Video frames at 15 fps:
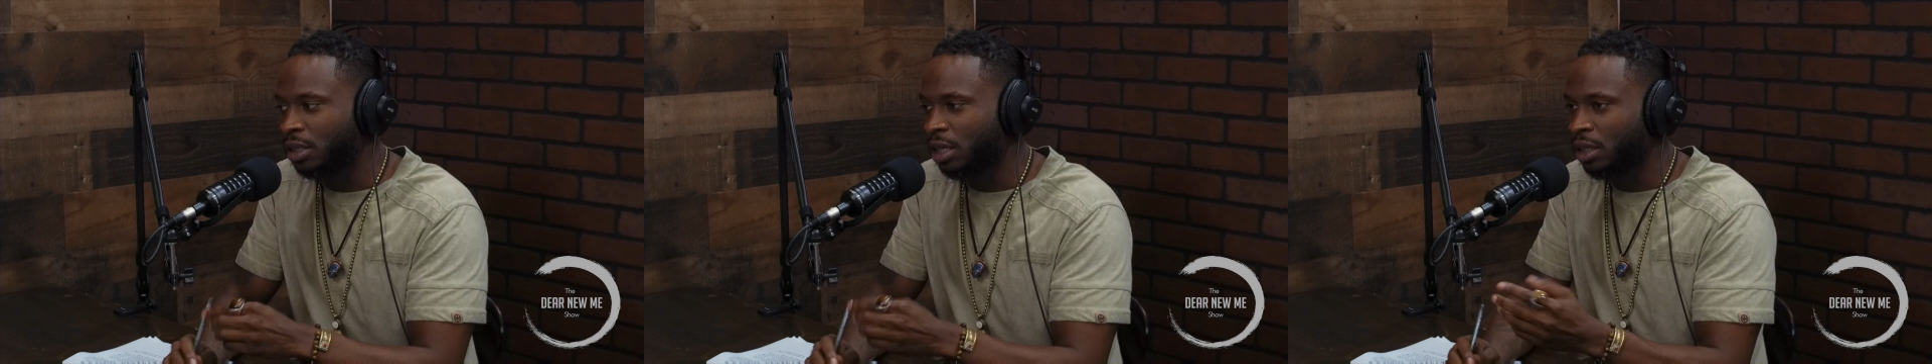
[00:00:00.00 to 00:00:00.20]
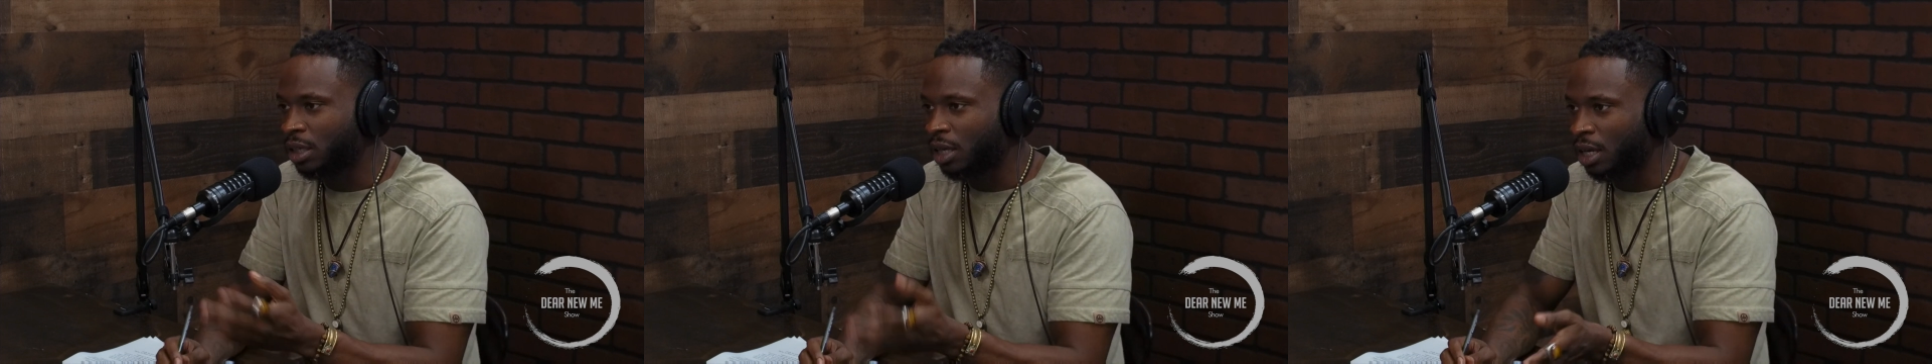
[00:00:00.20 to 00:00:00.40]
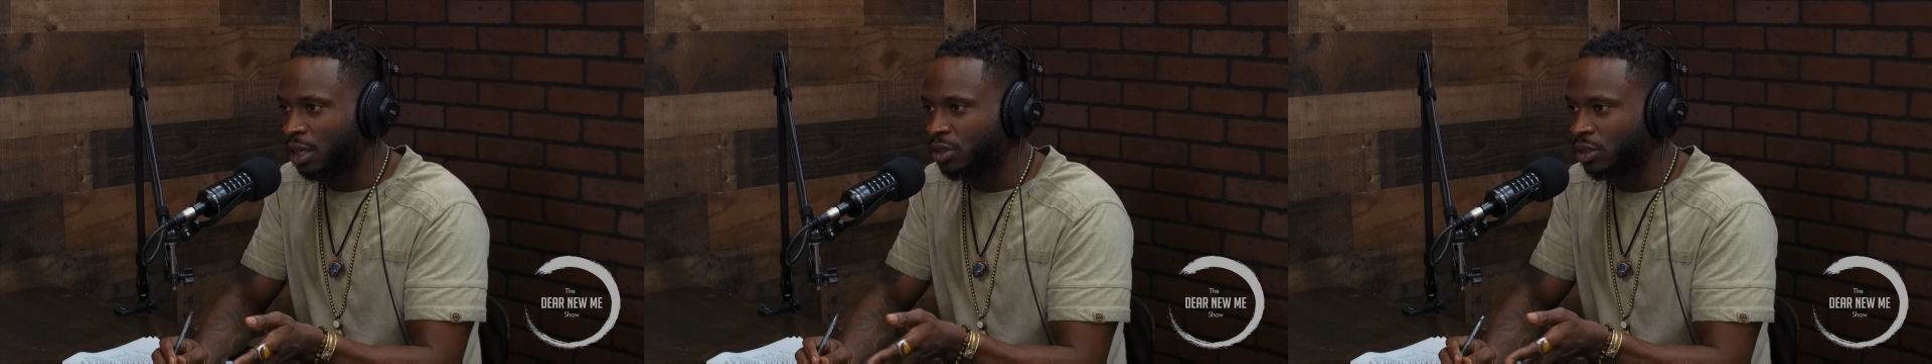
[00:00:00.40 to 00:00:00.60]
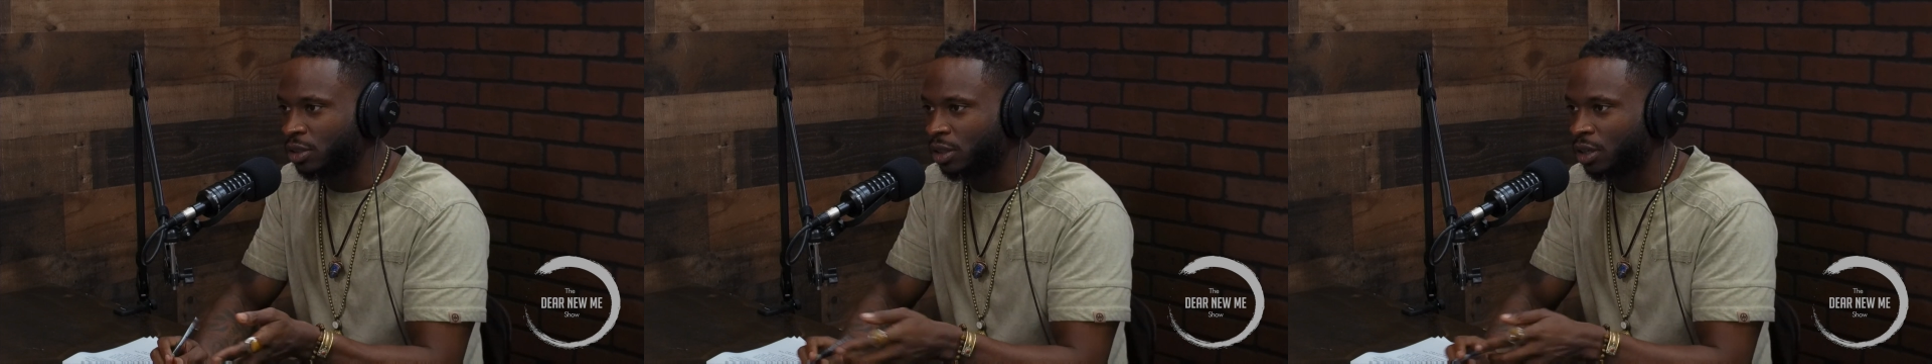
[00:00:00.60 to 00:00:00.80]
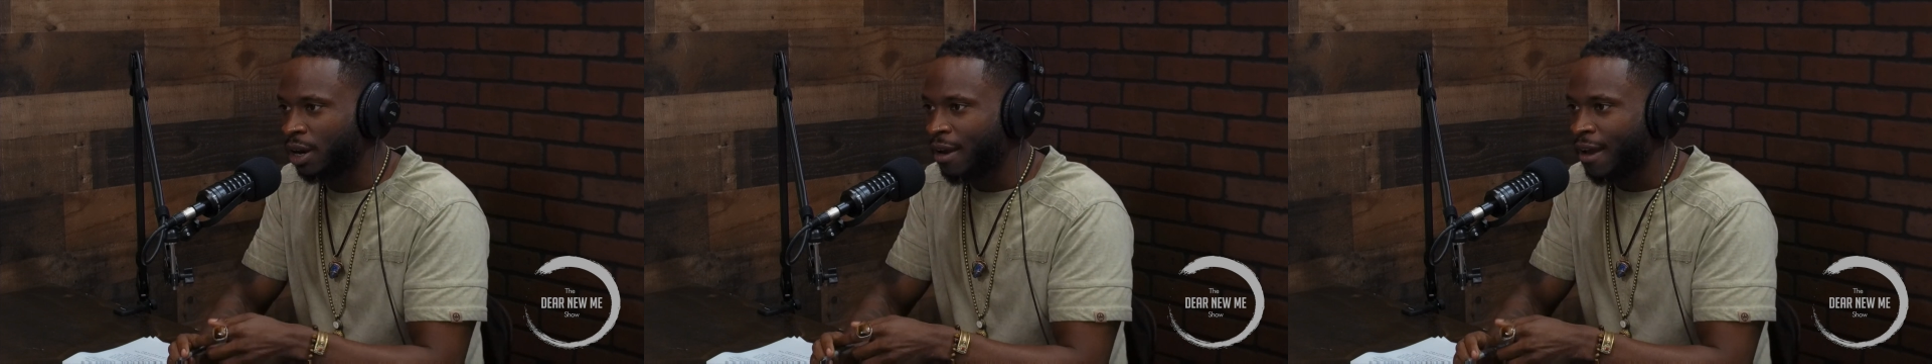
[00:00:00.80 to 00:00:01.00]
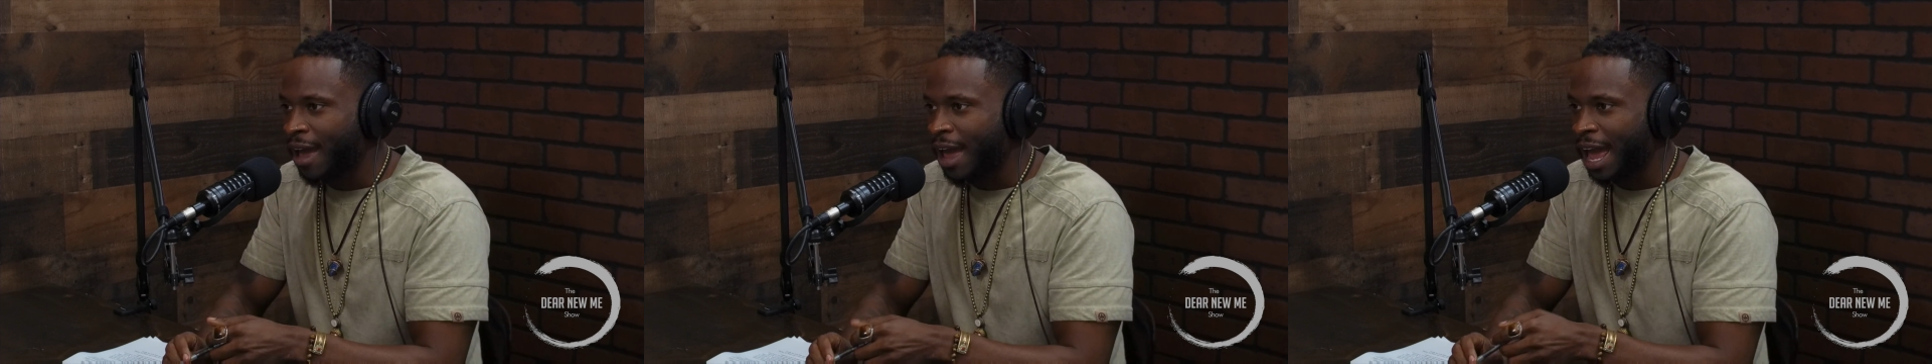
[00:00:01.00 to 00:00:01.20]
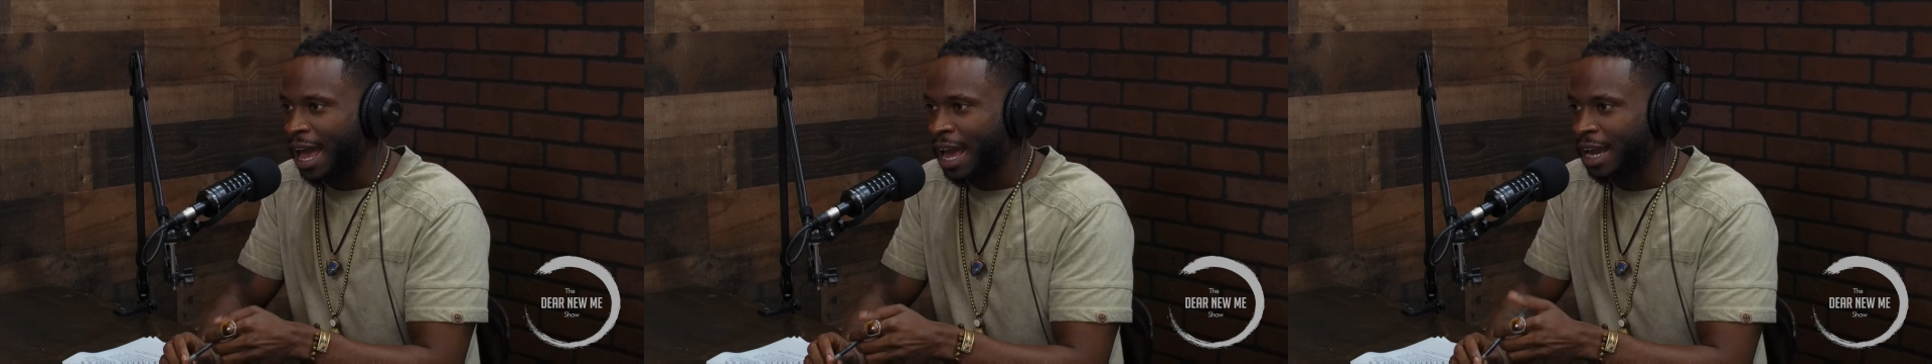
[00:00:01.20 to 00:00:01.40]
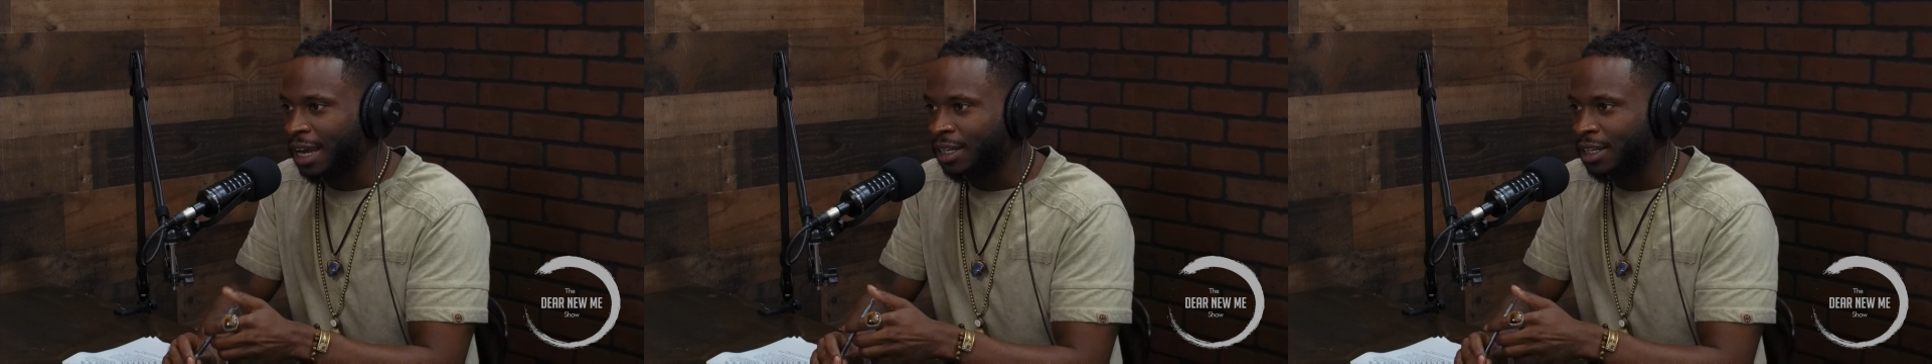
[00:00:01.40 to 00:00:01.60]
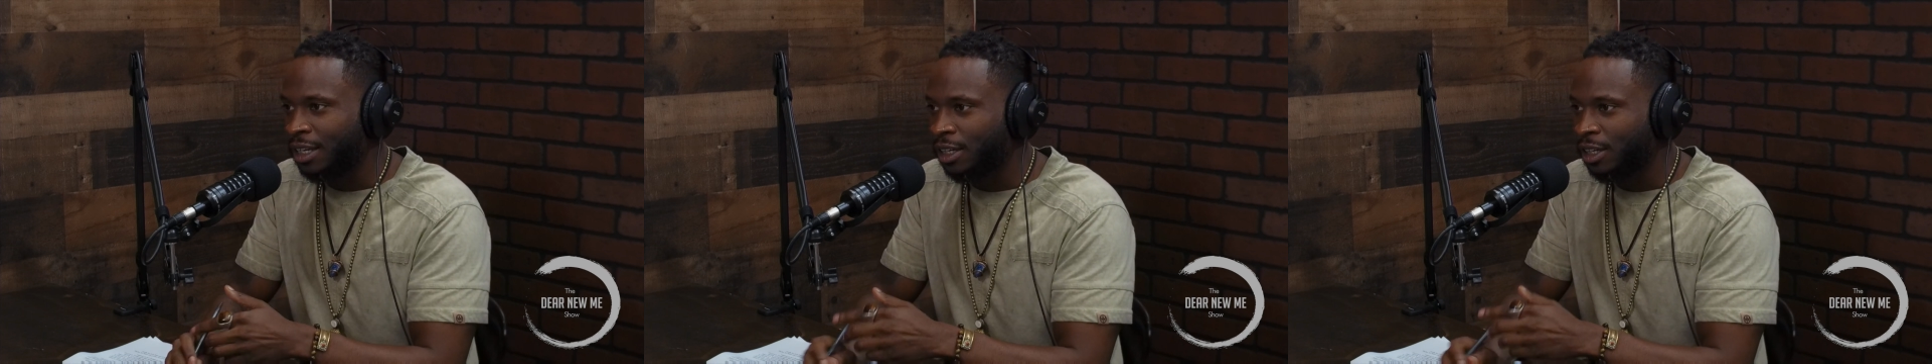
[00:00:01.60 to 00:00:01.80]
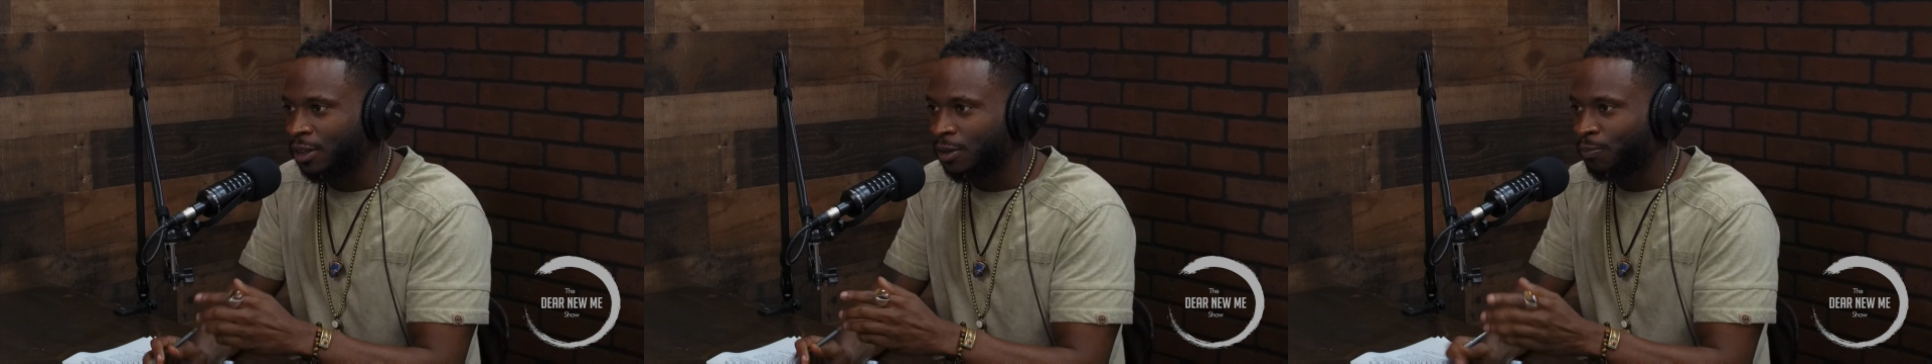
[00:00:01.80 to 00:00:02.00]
cancer, and he